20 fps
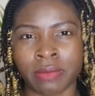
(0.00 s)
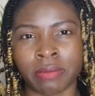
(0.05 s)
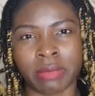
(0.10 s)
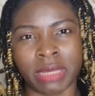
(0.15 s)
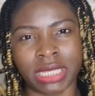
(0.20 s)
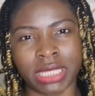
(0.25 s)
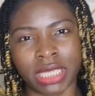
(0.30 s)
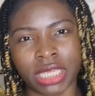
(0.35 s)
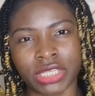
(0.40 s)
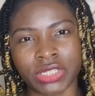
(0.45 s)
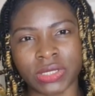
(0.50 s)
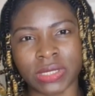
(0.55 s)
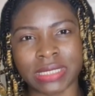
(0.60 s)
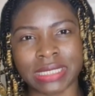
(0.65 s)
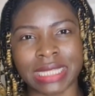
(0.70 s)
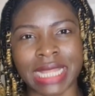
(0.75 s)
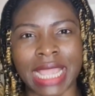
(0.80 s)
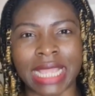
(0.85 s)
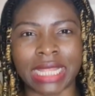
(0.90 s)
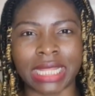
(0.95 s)
Medications
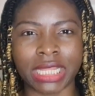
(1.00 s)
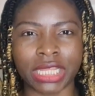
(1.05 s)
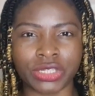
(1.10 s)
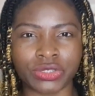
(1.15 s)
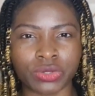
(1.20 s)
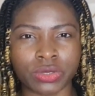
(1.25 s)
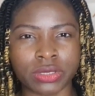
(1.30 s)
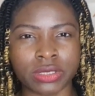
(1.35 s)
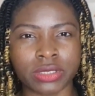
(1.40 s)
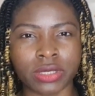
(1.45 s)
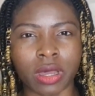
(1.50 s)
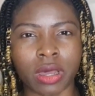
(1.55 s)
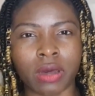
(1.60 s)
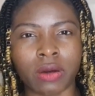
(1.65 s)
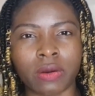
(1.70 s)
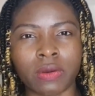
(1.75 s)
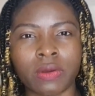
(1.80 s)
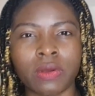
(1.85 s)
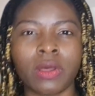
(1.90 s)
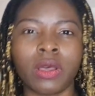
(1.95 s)
like
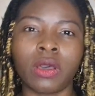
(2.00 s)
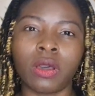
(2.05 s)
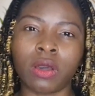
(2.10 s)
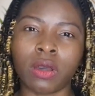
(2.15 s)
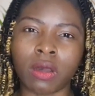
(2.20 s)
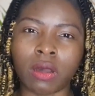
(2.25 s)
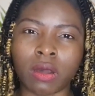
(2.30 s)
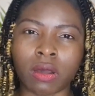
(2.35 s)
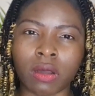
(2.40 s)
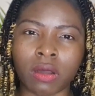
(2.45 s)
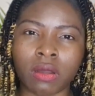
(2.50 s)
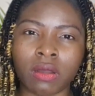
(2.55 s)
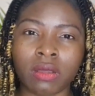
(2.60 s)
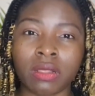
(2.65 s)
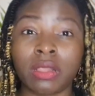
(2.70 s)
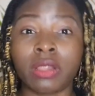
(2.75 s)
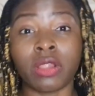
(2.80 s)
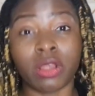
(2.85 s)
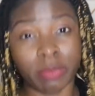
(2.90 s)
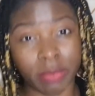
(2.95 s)
letrozole or
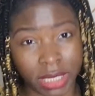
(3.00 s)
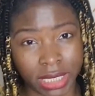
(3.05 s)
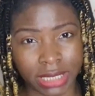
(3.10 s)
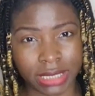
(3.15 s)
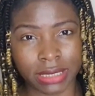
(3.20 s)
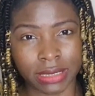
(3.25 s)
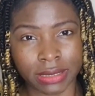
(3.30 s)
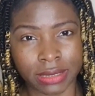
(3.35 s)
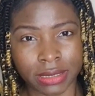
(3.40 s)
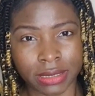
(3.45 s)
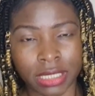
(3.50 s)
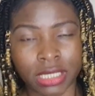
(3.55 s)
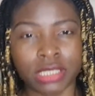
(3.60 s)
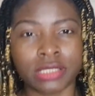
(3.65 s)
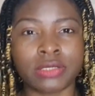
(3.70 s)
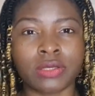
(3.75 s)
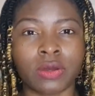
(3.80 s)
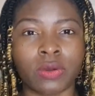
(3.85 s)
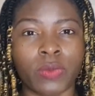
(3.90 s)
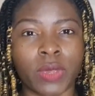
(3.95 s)
clomid.
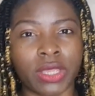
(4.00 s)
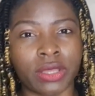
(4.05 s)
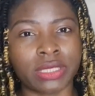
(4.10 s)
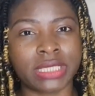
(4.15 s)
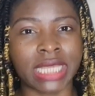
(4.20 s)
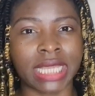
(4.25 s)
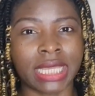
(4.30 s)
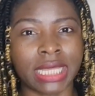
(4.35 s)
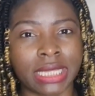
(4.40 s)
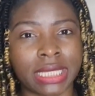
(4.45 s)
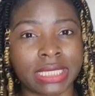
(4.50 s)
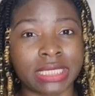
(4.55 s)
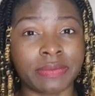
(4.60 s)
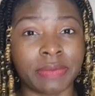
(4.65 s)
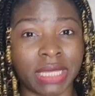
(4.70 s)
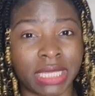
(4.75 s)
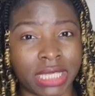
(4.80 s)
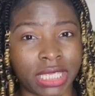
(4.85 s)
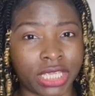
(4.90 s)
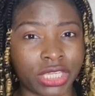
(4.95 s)
So when you're taking these
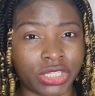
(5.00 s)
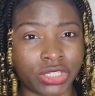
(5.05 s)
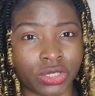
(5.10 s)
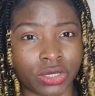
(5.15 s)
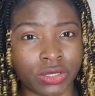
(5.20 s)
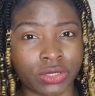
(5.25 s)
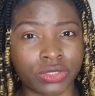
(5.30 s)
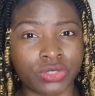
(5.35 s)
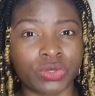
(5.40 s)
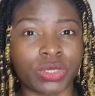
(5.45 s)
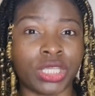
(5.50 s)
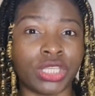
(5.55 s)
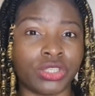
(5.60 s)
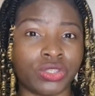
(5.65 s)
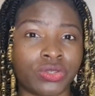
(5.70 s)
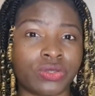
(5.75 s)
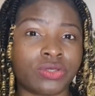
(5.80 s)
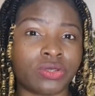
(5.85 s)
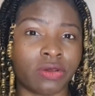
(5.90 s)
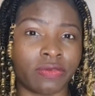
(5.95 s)
medications to
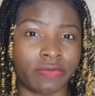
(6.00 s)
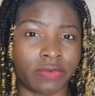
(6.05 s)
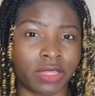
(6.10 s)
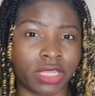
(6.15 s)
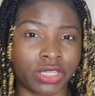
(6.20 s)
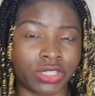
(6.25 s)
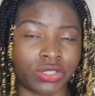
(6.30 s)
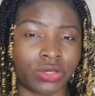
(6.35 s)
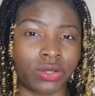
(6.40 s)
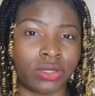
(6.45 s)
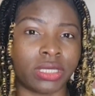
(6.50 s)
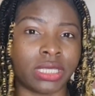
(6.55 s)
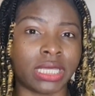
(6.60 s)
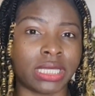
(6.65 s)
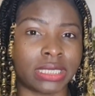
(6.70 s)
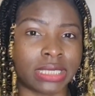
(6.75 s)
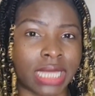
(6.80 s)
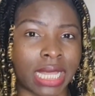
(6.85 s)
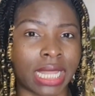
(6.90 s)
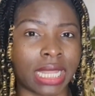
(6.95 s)
induce ovulation,
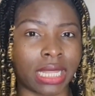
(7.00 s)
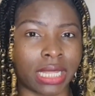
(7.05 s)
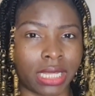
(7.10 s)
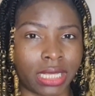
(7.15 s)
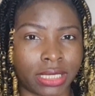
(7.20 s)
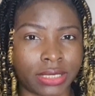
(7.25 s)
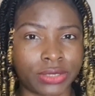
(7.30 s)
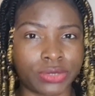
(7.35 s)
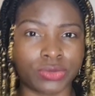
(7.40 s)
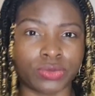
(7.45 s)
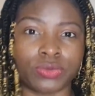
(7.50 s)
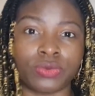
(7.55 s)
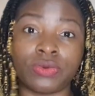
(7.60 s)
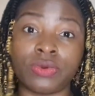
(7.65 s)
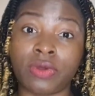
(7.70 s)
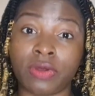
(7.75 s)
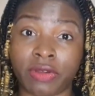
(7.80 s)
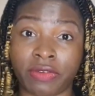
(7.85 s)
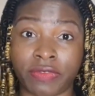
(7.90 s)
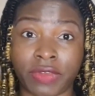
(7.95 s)
it can lead to
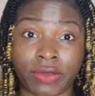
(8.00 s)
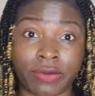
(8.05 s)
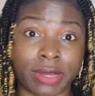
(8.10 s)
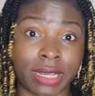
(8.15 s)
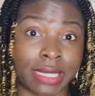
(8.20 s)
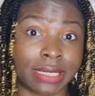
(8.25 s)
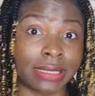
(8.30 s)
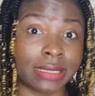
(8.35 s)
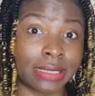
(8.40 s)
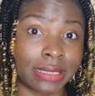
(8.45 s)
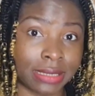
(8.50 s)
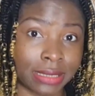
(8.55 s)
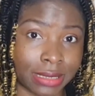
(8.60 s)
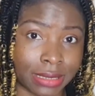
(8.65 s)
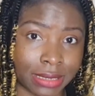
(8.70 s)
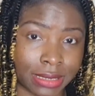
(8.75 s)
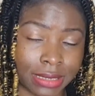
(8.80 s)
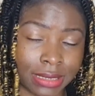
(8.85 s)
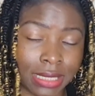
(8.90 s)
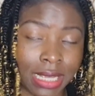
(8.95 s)
ovarian
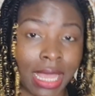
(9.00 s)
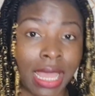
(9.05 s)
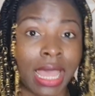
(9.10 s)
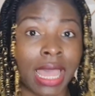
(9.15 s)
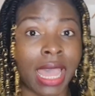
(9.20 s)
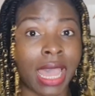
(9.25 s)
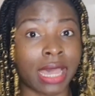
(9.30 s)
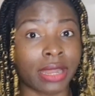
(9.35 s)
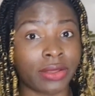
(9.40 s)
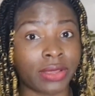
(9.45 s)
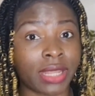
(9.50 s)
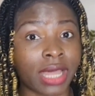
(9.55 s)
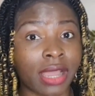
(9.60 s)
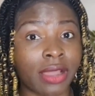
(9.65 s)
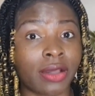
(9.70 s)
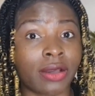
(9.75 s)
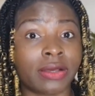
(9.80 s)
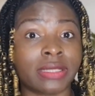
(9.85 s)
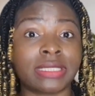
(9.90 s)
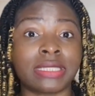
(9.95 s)
cysts. Another
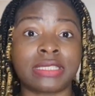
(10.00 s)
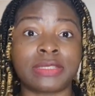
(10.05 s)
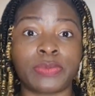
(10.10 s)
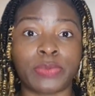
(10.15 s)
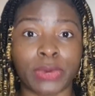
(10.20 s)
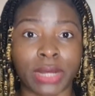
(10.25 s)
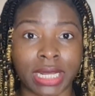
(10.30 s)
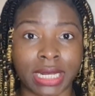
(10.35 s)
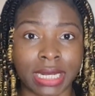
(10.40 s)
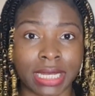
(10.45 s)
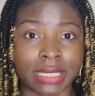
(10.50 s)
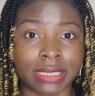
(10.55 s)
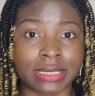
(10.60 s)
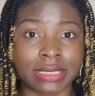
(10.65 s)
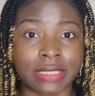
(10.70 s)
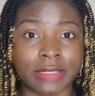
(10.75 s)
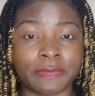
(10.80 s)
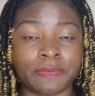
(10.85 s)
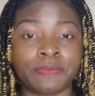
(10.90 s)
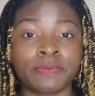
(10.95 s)
cause is
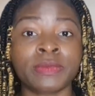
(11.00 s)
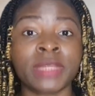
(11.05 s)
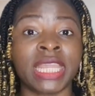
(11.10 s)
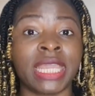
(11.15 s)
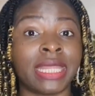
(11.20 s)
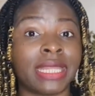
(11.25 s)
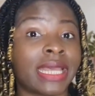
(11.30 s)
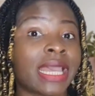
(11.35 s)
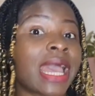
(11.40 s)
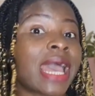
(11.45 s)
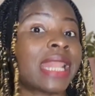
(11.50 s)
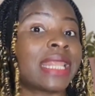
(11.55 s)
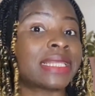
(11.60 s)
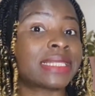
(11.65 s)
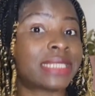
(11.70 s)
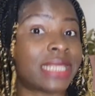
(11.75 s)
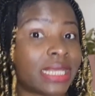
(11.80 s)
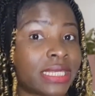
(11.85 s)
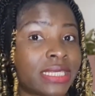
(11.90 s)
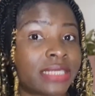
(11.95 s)
pregnancy. In the early
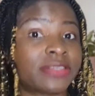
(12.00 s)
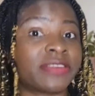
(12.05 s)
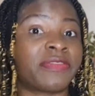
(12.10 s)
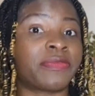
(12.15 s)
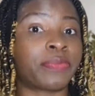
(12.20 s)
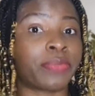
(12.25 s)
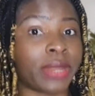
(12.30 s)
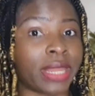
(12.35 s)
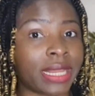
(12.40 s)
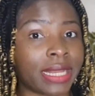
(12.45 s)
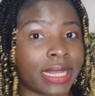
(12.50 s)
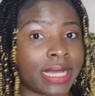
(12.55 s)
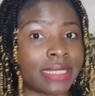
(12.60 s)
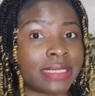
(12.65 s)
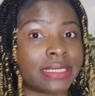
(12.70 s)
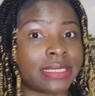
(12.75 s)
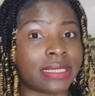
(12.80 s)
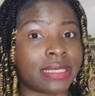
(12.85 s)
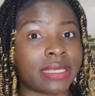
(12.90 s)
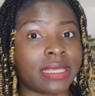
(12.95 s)
stages of
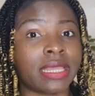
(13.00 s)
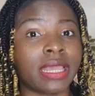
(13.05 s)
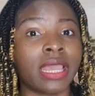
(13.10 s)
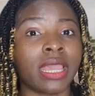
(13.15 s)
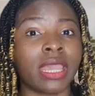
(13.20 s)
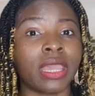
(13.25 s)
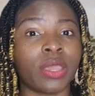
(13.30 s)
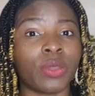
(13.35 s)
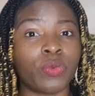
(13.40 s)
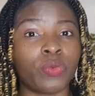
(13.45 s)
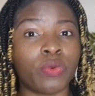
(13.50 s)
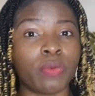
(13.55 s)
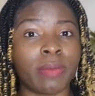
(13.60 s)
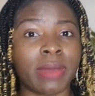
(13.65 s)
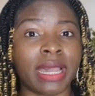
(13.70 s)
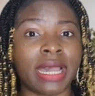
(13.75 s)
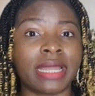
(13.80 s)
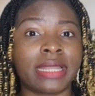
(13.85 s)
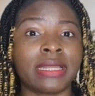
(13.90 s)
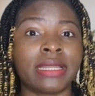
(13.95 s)
pregnancy, a
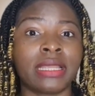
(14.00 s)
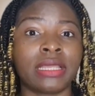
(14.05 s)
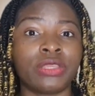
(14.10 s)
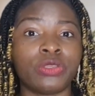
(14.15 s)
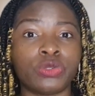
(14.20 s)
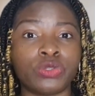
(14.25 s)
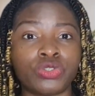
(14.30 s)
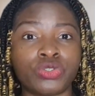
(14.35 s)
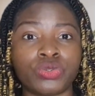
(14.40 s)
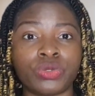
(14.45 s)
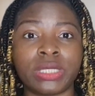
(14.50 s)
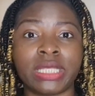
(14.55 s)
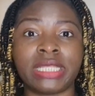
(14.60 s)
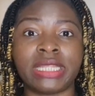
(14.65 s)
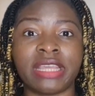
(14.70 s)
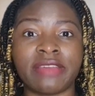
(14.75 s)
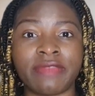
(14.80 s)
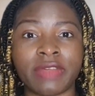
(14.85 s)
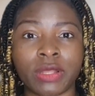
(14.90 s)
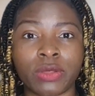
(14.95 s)
woman usually
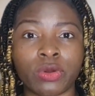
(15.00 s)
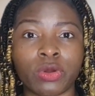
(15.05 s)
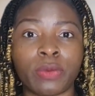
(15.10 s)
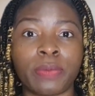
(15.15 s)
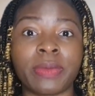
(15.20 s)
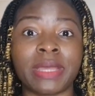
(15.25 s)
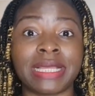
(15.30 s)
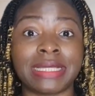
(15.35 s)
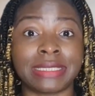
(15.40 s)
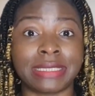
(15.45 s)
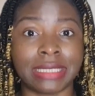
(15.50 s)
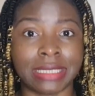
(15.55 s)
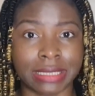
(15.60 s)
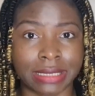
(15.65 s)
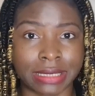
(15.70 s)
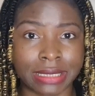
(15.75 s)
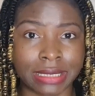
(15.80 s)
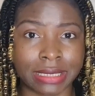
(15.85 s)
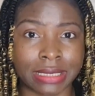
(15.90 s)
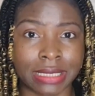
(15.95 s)
develops a
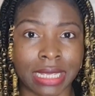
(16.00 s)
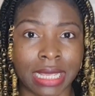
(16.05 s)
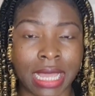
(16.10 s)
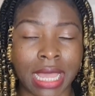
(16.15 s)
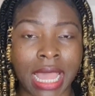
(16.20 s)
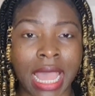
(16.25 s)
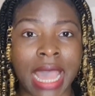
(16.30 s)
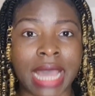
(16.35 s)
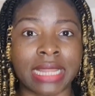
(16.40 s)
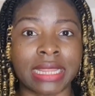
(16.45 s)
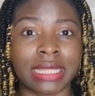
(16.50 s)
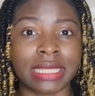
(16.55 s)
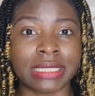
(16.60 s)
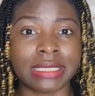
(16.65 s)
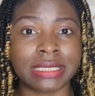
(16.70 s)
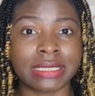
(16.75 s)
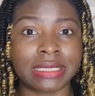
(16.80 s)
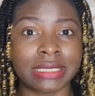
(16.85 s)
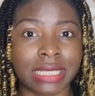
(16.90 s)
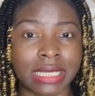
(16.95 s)
cyst. And
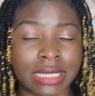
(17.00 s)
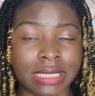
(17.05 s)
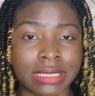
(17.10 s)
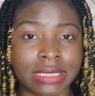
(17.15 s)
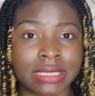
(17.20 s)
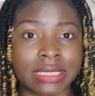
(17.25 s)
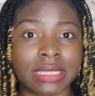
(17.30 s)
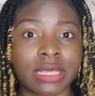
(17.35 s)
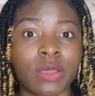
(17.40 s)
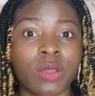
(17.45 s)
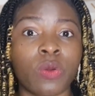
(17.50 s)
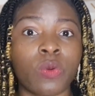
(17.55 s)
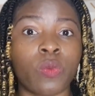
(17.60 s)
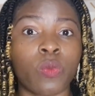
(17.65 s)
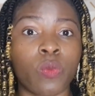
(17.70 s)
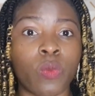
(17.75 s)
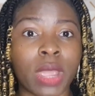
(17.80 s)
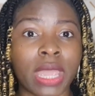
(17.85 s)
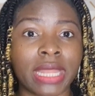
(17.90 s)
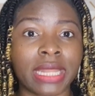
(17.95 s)
this cyst,
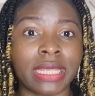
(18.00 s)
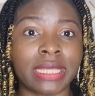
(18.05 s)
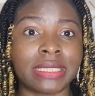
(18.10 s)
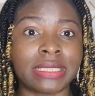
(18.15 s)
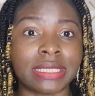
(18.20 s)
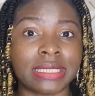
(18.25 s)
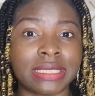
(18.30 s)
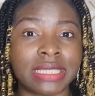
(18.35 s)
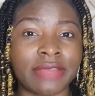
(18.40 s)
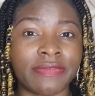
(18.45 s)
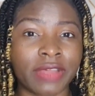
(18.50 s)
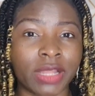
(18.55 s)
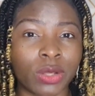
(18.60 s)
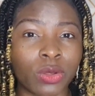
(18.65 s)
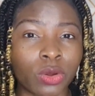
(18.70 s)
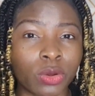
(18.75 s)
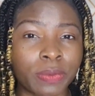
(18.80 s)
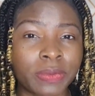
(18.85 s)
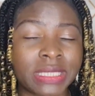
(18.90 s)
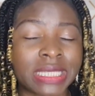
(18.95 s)
when it is
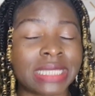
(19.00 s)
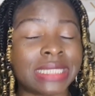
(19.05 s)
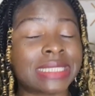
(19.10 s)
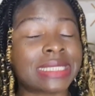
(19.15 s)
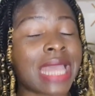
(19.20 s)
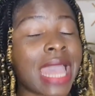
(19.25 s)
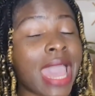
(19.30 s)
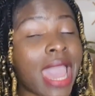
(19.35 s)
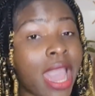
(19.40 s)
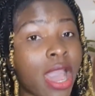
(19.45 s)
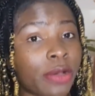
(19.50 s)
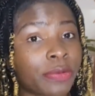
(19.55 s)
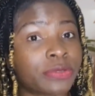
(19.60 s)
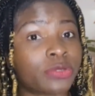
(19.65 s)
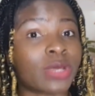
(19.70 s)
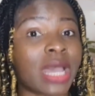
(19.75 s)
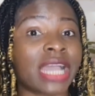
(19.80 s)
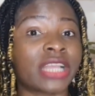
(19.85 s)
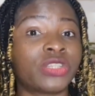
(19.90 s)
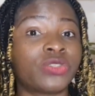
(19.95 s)
developed, it helps
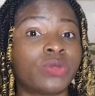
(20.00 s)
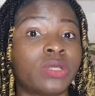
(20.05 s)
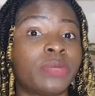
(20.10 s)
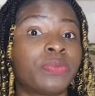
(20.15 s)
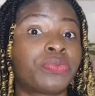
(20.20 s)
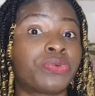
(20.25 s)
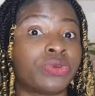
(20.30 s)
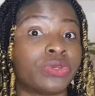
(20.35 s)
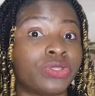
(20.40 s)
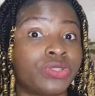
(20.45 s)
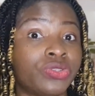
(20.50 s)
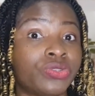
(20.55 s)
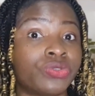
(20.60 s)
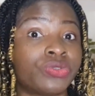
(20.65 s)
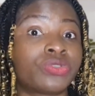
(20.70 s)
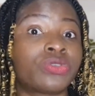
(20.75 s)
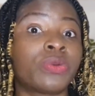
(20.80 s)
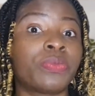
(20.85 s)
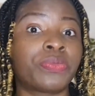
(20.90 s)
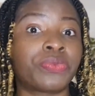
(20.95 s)
to actually
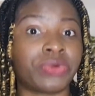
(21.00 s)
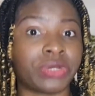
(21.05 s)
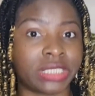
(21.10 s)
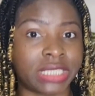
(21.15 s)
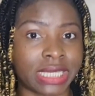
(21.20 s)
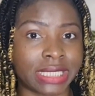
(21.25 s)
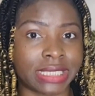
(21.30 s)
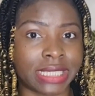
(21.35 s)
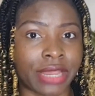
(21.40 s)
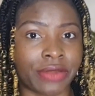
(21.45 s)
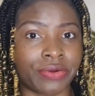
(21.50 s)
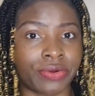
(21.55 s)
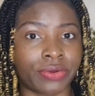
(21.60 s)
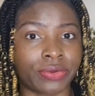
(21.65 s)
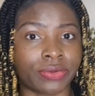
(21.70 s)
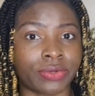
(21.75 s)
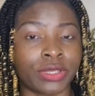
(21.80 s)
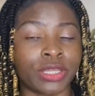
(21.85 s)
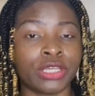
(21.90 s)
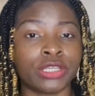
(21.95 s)
produce
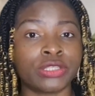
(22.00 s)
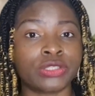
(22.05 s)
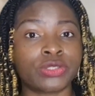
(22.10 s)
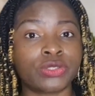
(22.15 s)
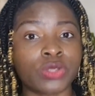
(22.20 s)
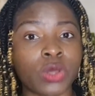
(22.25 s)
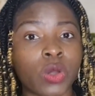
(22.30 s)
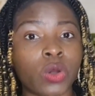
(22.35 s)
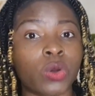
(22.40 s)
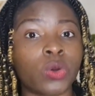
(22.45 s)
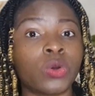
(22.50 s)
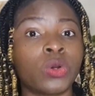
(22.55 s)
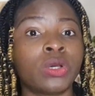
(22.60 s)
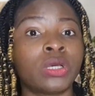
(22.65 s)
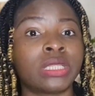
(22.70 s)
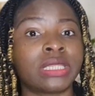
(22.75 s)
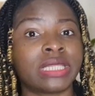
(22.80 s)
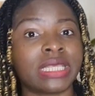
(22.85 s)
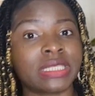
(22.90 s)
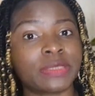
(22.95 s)
progesterone. So
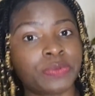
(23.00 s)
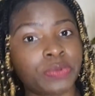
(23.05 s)
this